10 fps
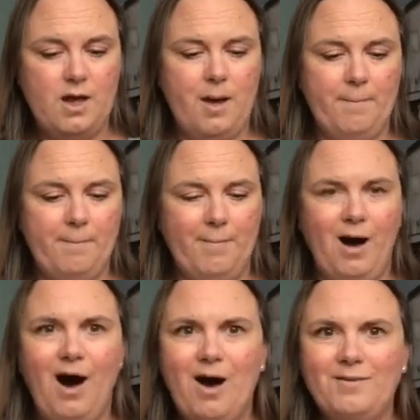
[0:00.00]

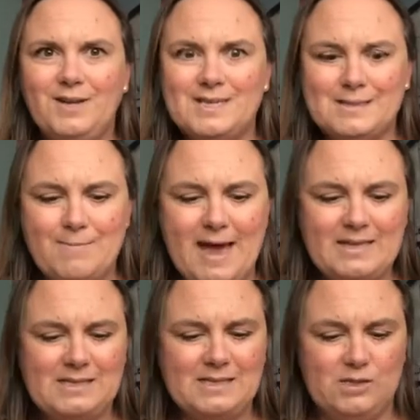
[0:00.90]
Marvellous
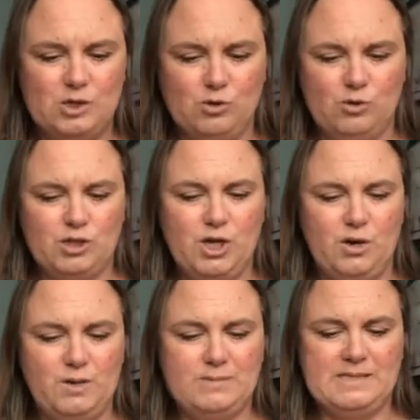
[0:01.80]
medicine, George
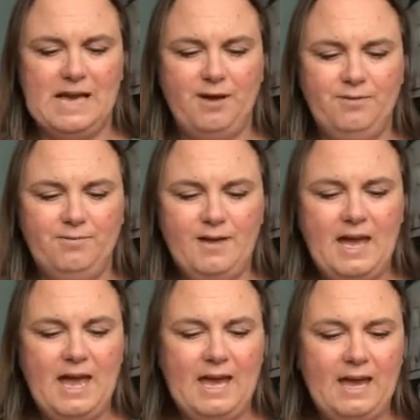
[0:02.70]
told himself.
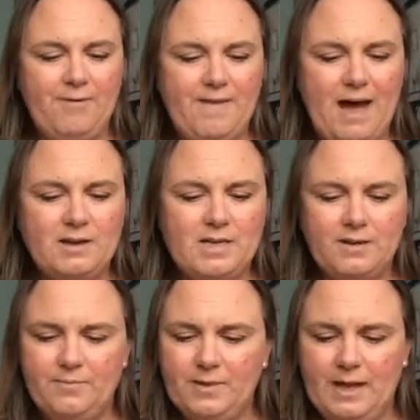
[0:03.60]
He found
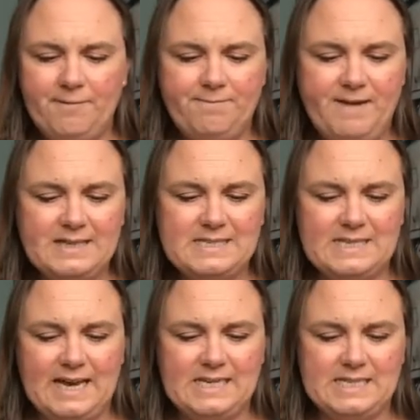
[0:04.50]
it
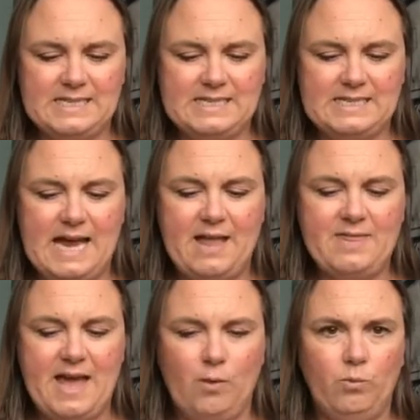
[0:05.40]
fascinating to stand
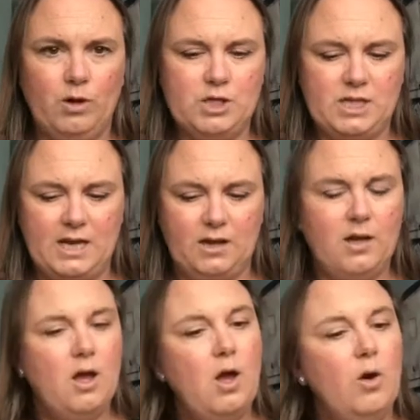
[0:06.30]
there watching
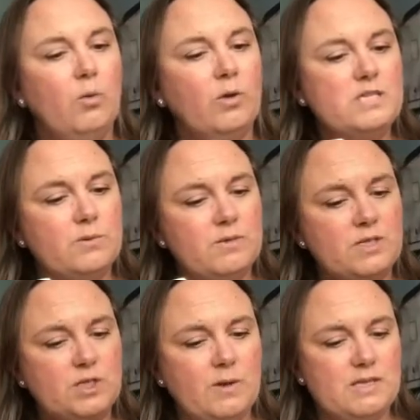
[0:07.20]
what it was
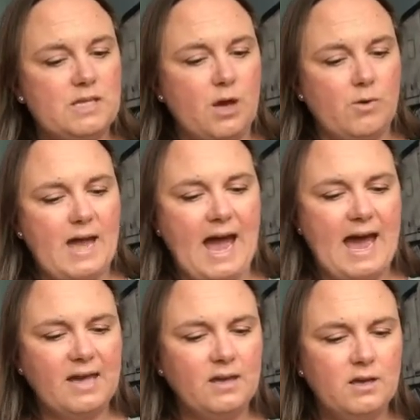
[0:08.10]
doing to the old
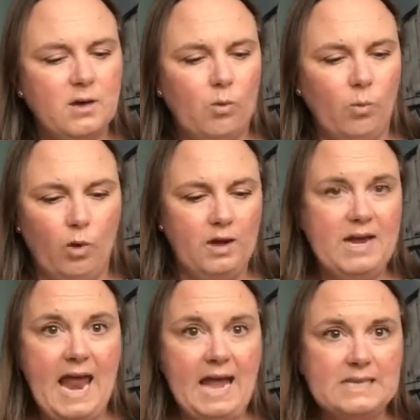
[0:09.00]
hag. What
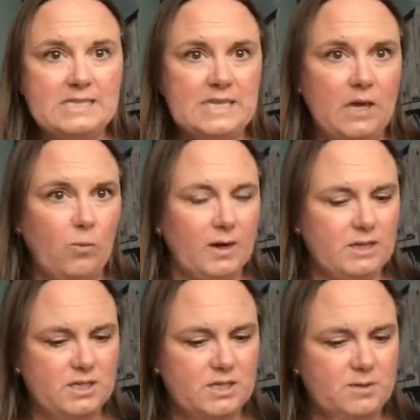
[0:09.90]
next, he
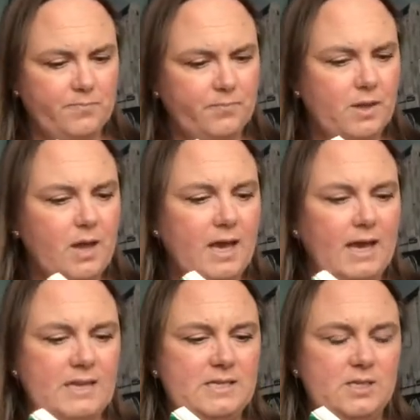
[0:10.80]
wondered.
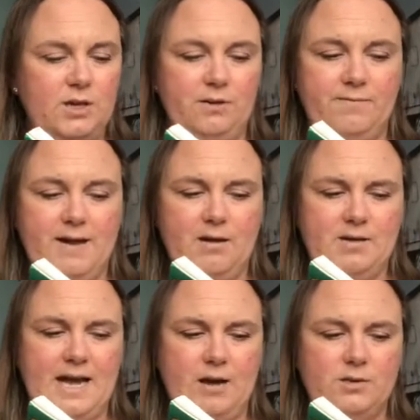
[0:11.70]
He soon found
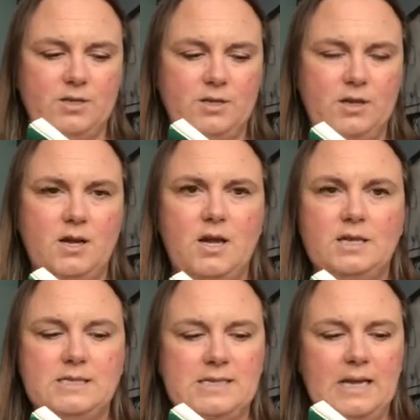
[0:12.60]
out.
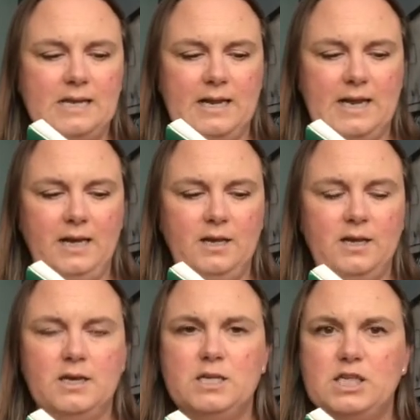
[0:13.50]
Suddenly,
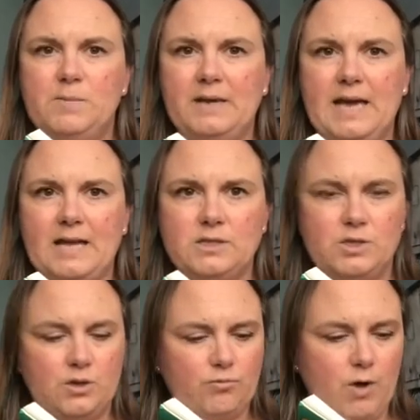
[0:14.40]
she began to
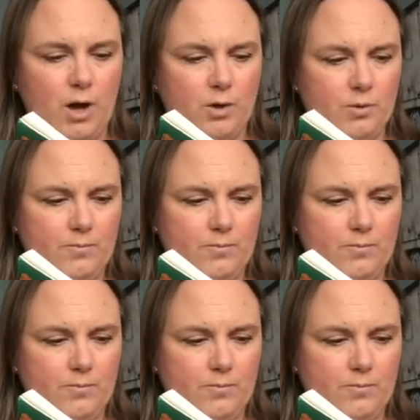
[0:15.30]
grow.